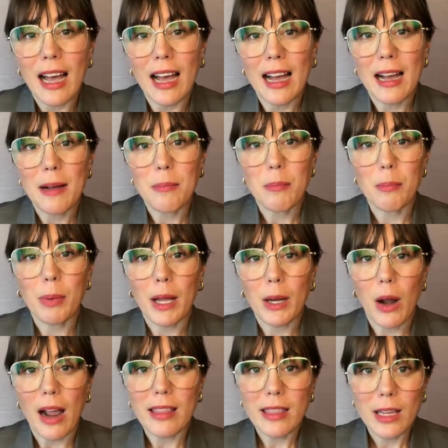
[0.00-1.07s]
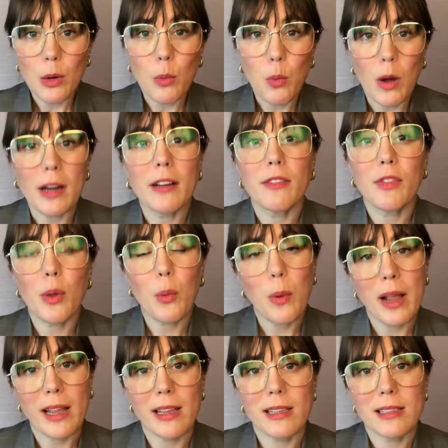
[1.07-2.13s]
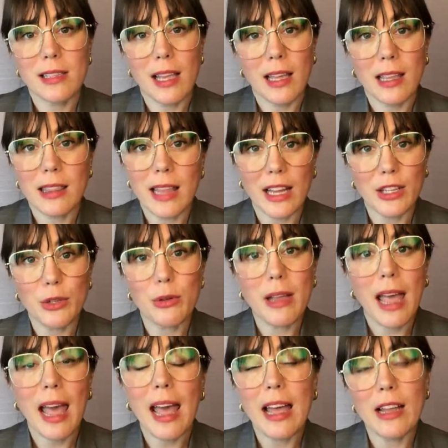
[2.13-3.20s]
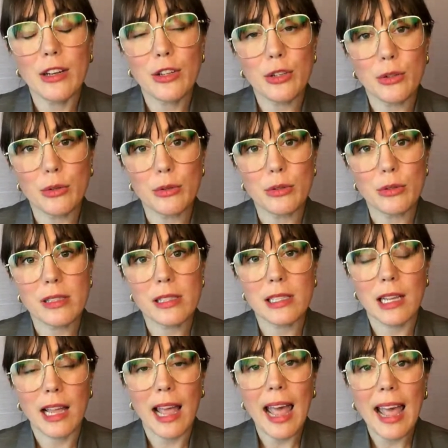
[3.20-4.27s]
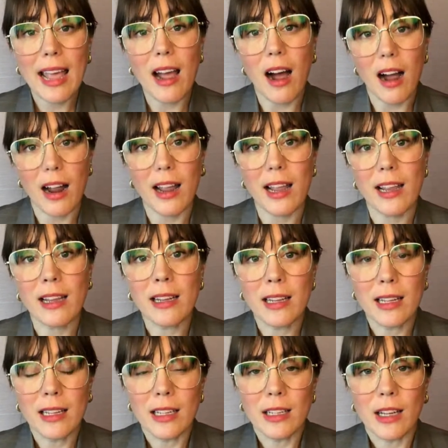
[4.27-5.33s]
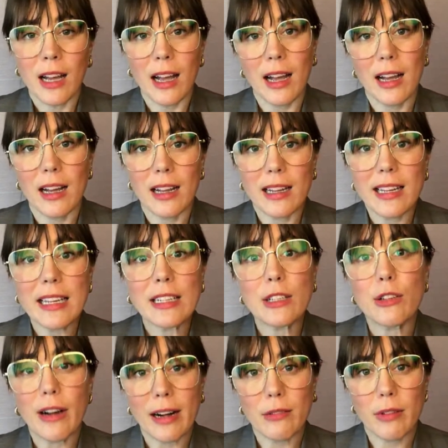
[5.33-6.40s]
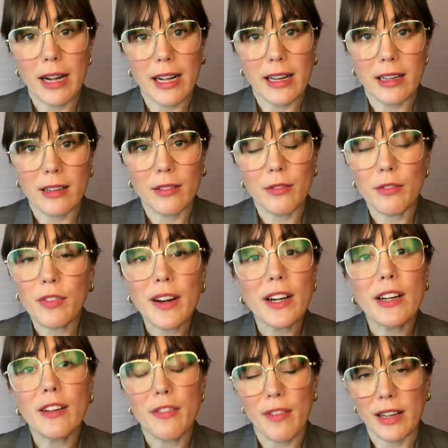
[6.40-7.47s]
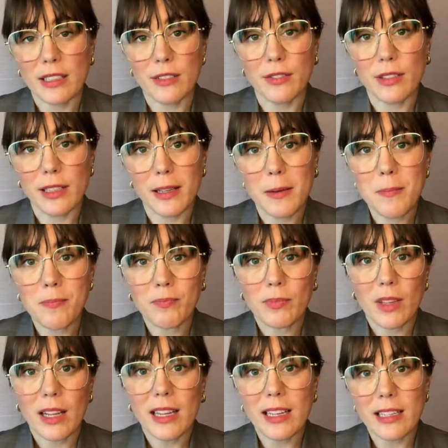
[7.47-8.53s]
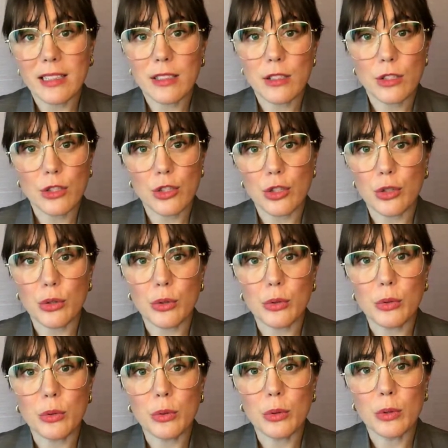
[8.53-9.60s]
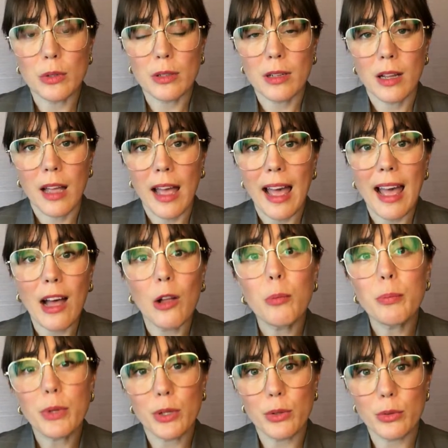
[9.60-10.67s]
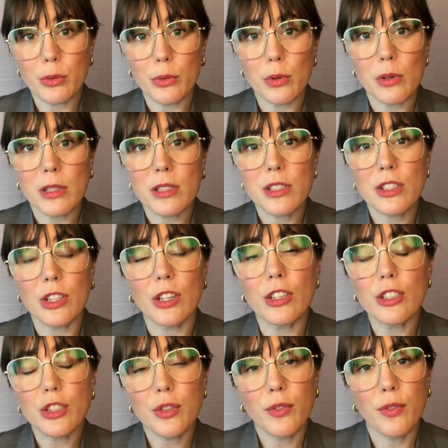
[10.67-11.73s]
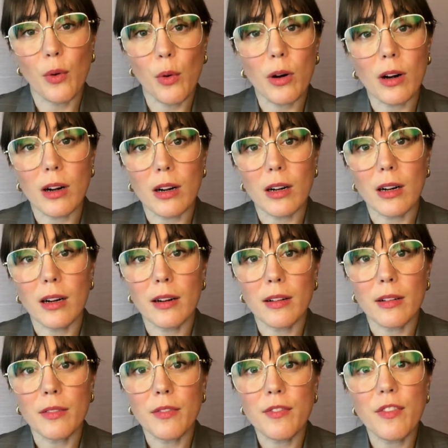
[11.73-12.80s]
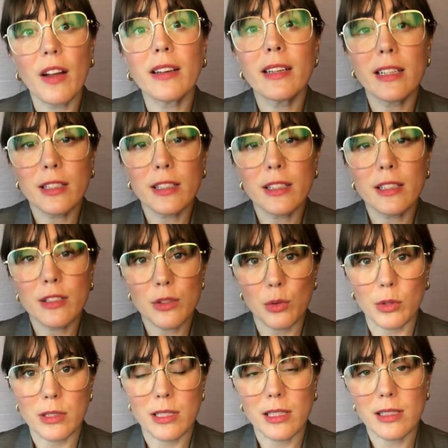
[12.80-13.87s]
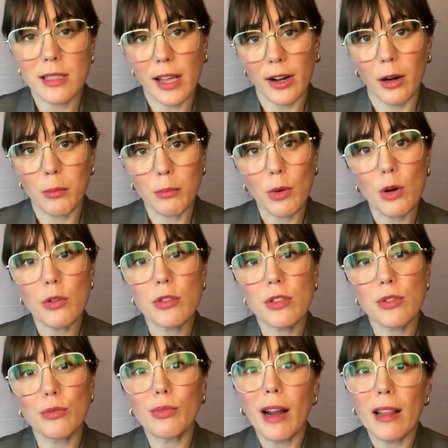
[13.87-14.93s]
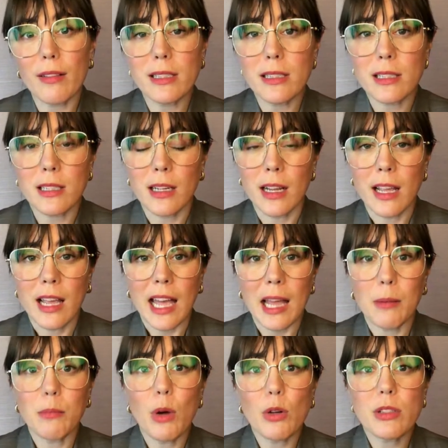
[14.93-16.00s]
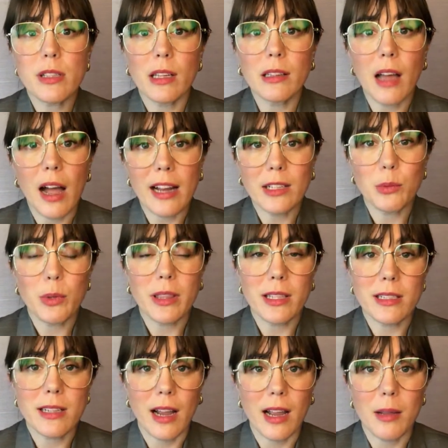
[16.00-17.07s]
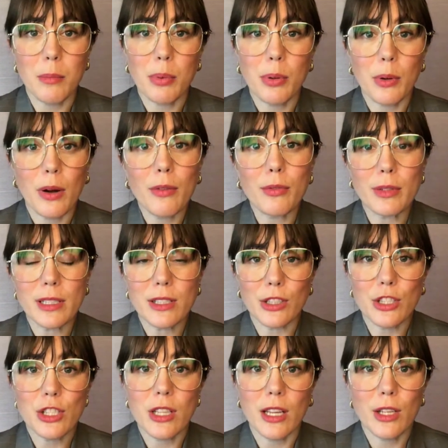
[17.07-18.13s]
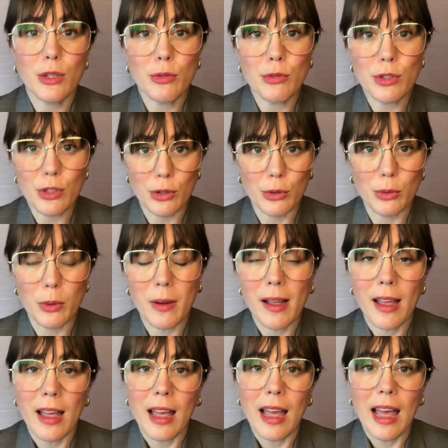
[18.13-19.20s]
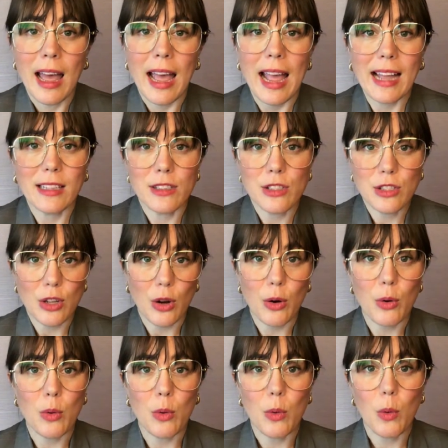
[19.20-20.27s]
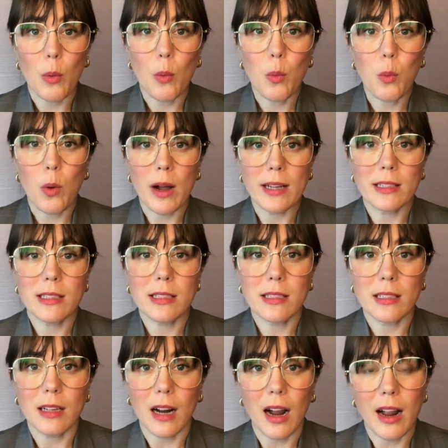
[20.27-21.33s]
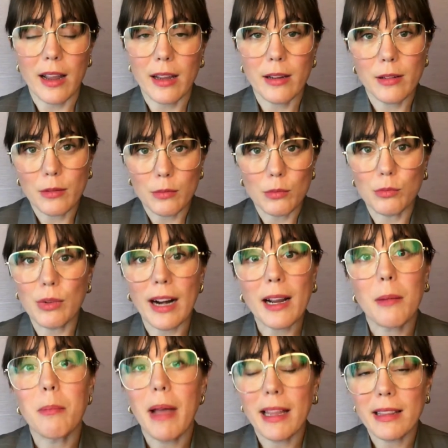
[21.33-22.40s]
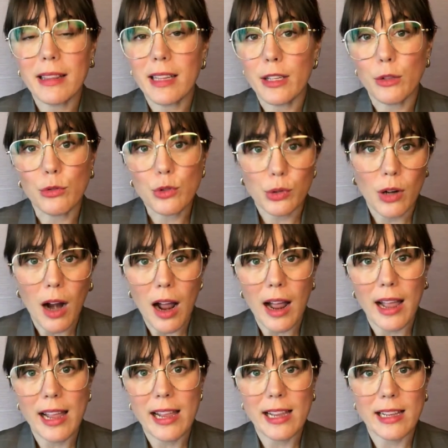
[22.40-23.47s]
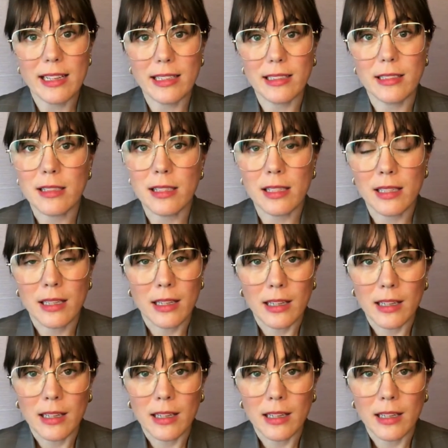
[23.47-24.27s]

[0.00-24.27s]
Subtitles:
But I think one of the ways that you can use AI in grant writing very effectively is to help you search for funding sources that are most relevant and most aligned with the type of research that you do. And so what I recommend that you try is